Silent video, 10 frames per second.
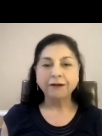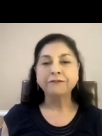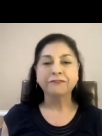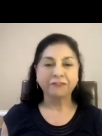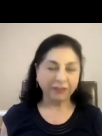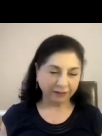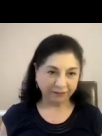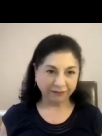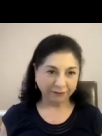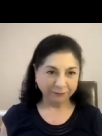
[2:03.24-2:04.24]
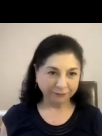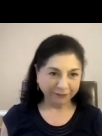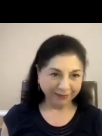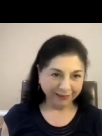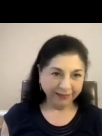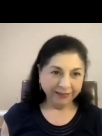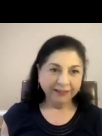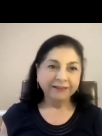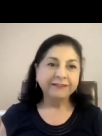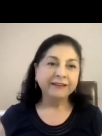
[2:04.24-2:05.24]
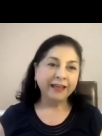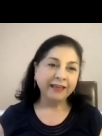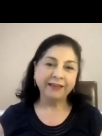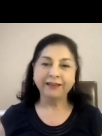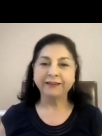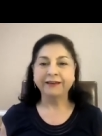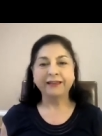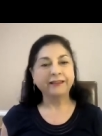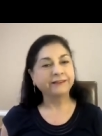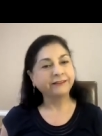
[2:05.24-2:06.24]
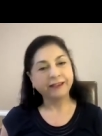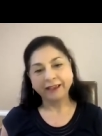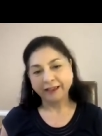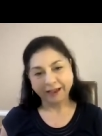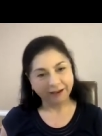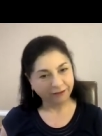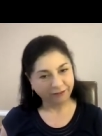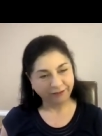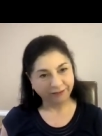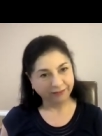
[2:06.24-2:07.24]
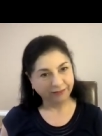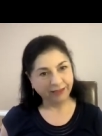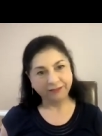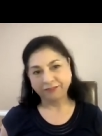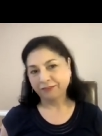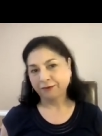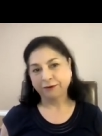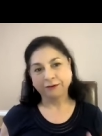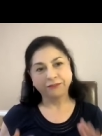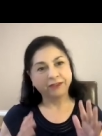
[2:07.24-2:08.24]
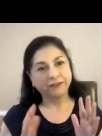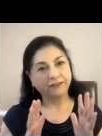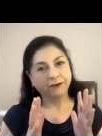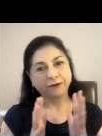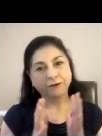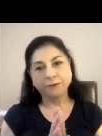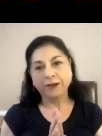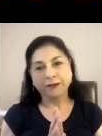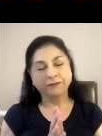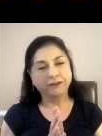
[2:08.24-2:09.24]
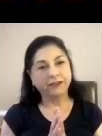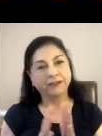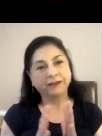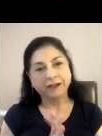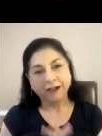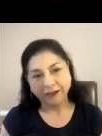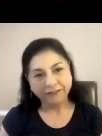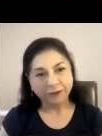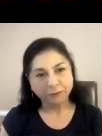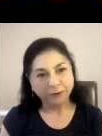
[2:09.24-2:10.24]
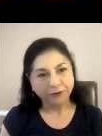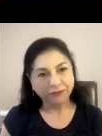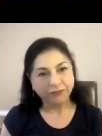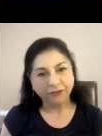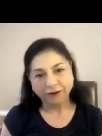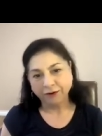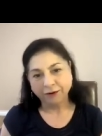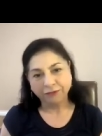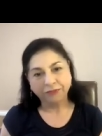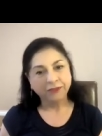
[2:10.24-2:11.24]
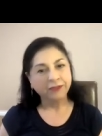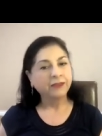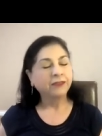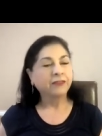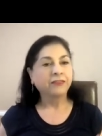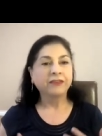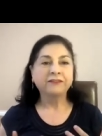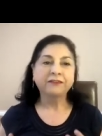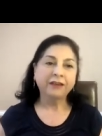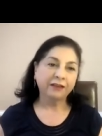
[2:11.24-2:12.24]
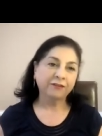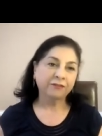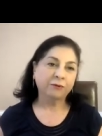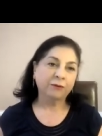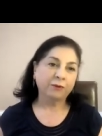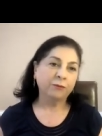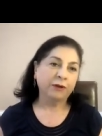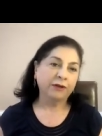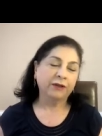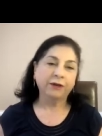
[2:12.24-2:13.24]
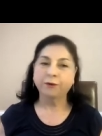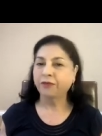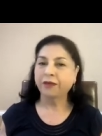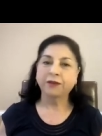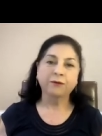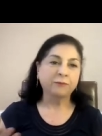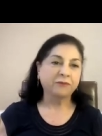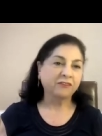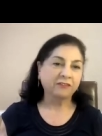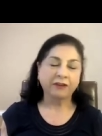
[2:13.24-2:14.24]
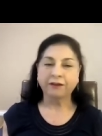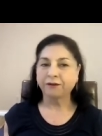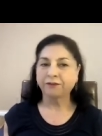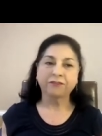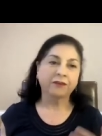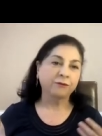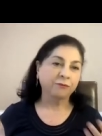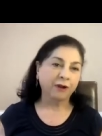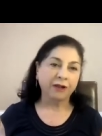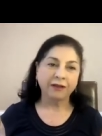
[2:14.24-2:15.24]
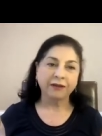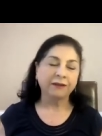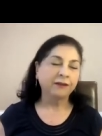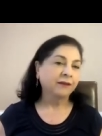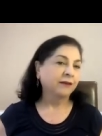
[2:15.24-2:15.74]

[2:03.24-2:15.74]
our feet. Day in and day out, they serve as our grounding and contact point to the earth. They take us where we want to go. They go upstairs, they run,